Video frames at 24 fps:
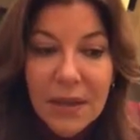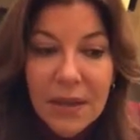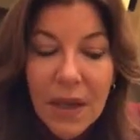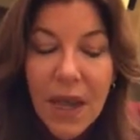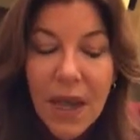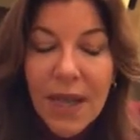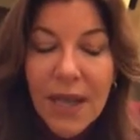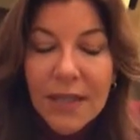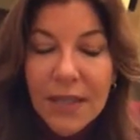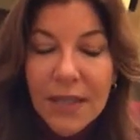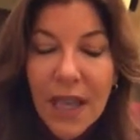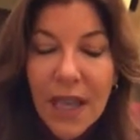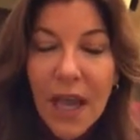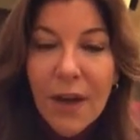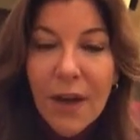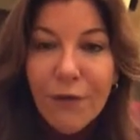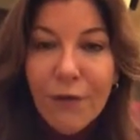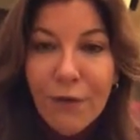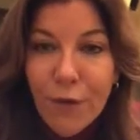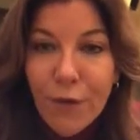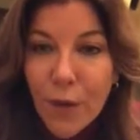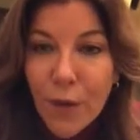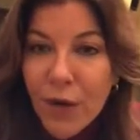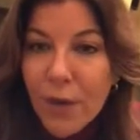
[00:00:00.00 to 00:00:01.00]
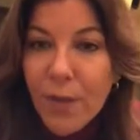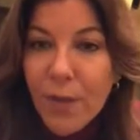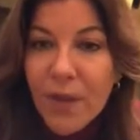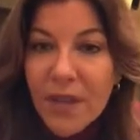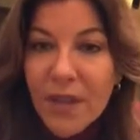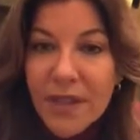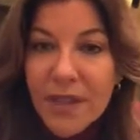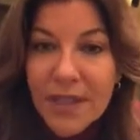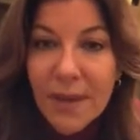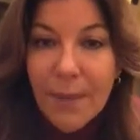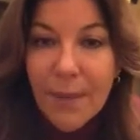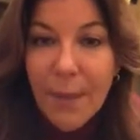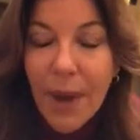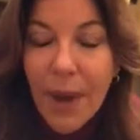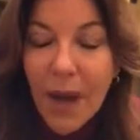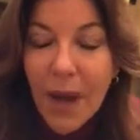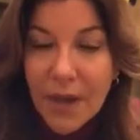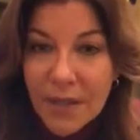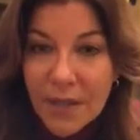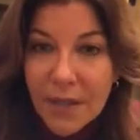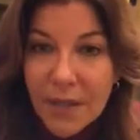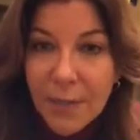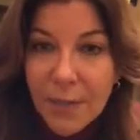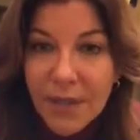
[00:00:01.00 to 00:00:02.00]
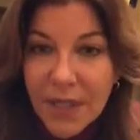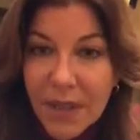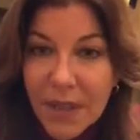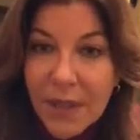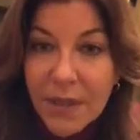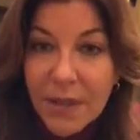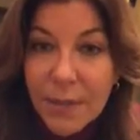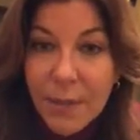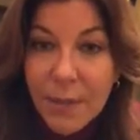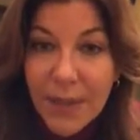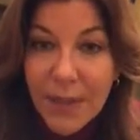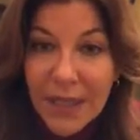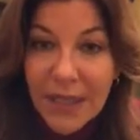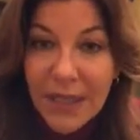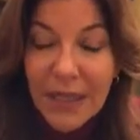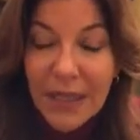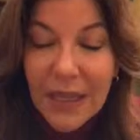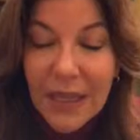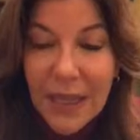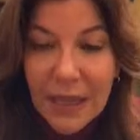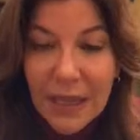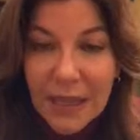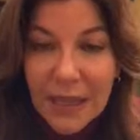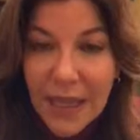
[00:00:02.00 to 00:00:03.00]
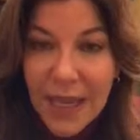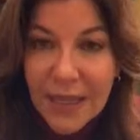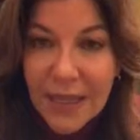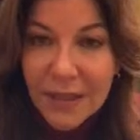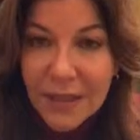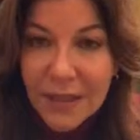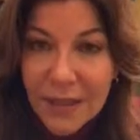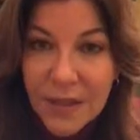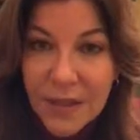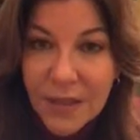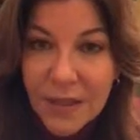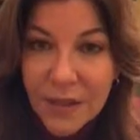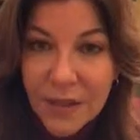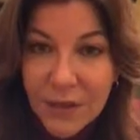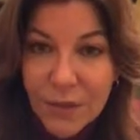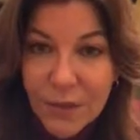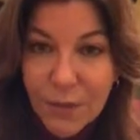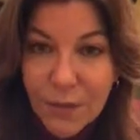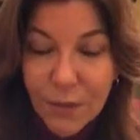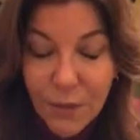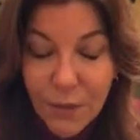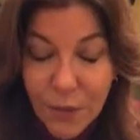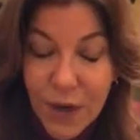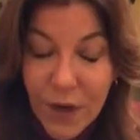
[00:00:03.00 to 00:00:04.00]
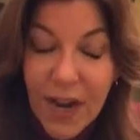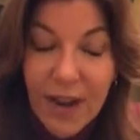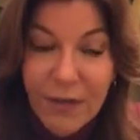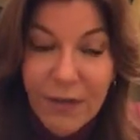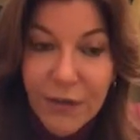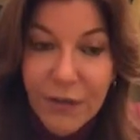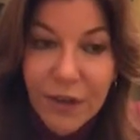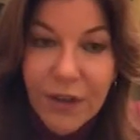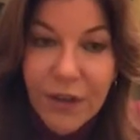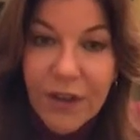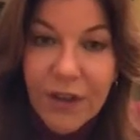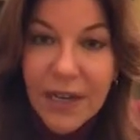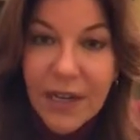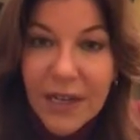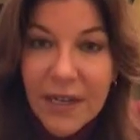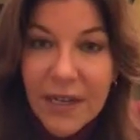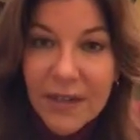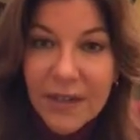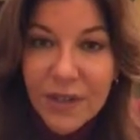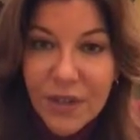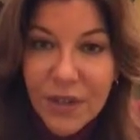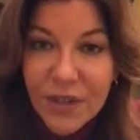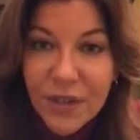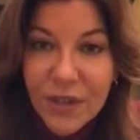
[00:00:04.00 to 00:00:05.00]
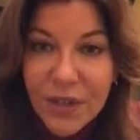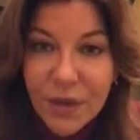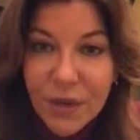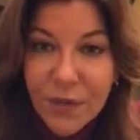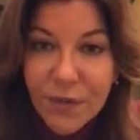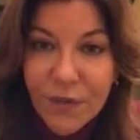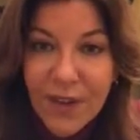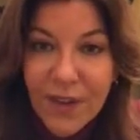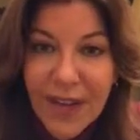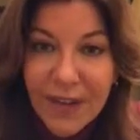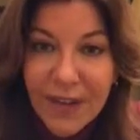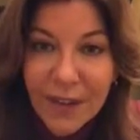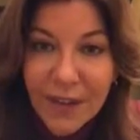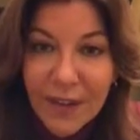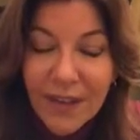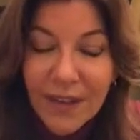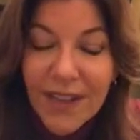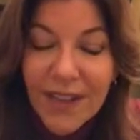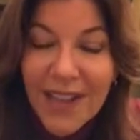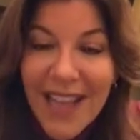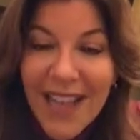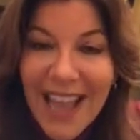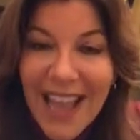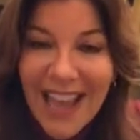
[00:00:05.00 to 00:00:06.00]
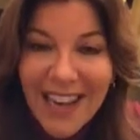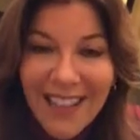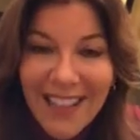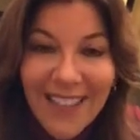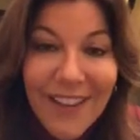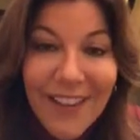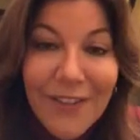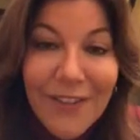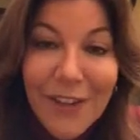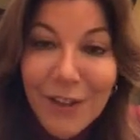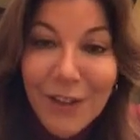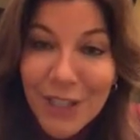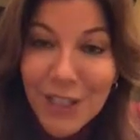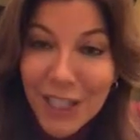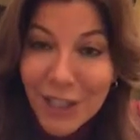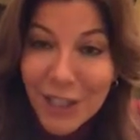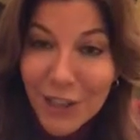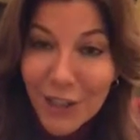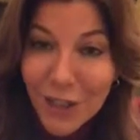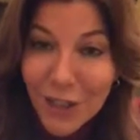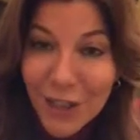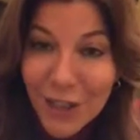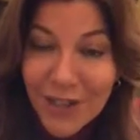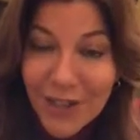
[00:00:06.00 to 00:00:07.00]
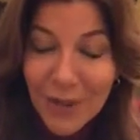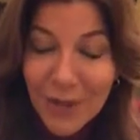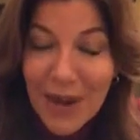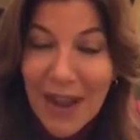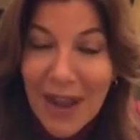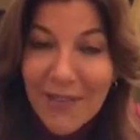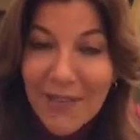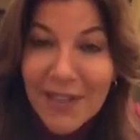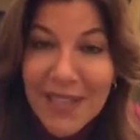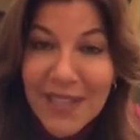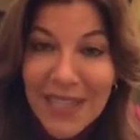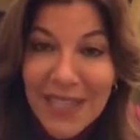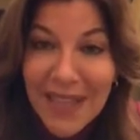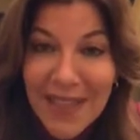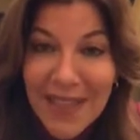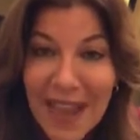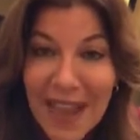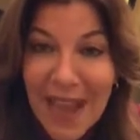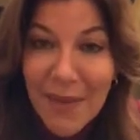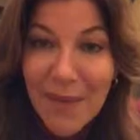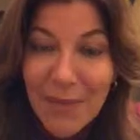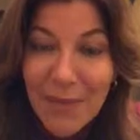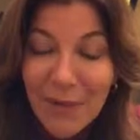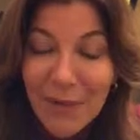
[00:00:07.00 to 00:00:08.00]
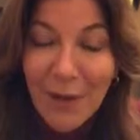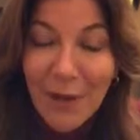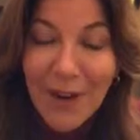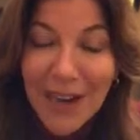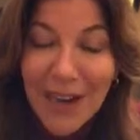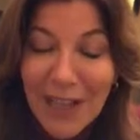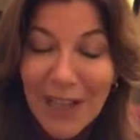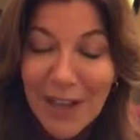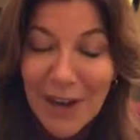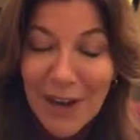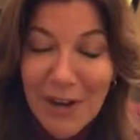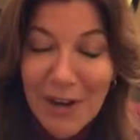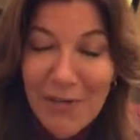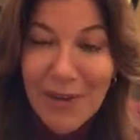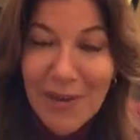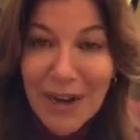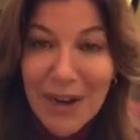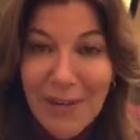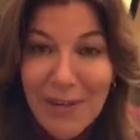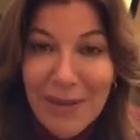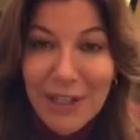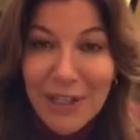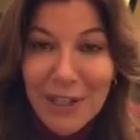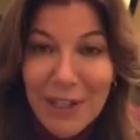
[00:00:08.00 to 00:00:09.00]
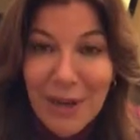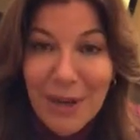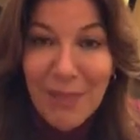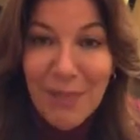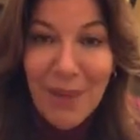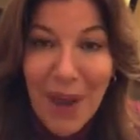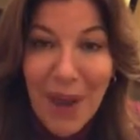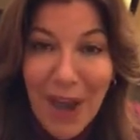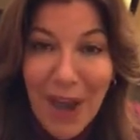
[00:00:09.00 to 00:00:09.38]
as affordable as it possibly could be and lasts forever, and it's just so vital. And I love your t-shirt, so I have to say that before I go, but I'm going to jump off.